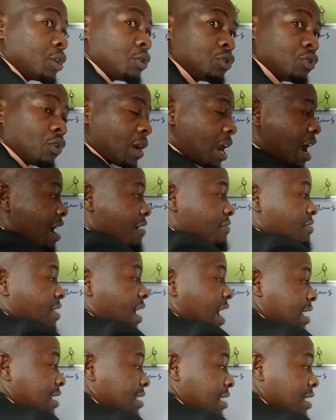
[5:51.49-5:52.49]
You don't have
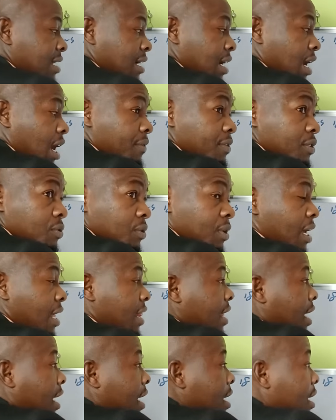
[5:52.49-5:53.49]
that. Are we
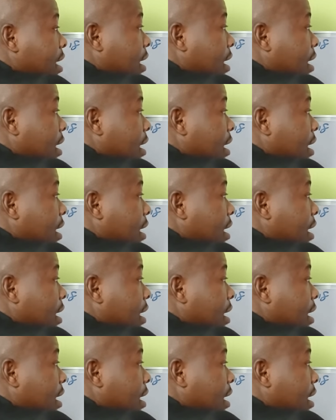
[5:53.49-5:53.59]
together?